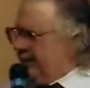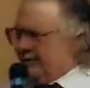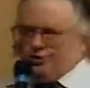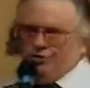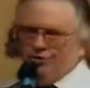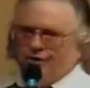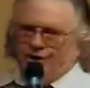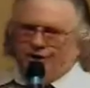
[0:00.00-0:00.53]

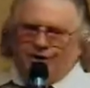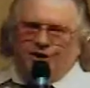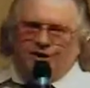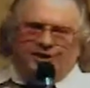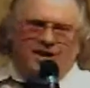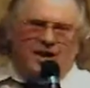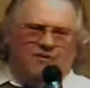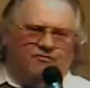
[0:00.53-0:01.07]
is going to
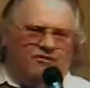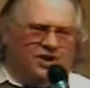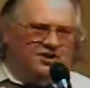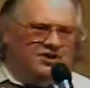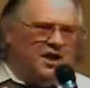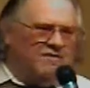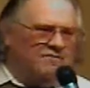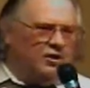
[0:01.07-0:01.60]
cut down
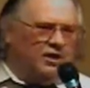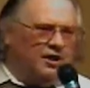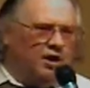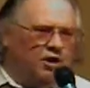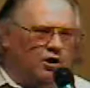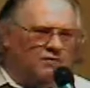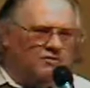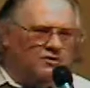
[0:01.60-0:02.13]
the devil
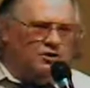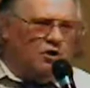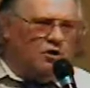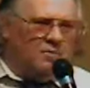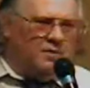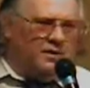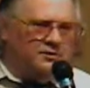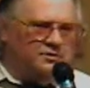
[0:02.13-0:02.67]
and all of his
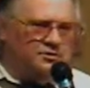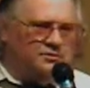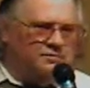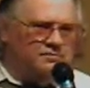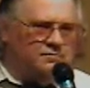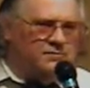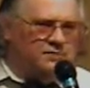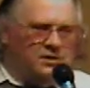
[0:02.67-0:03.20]

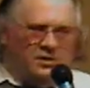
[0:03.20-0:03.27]
armies.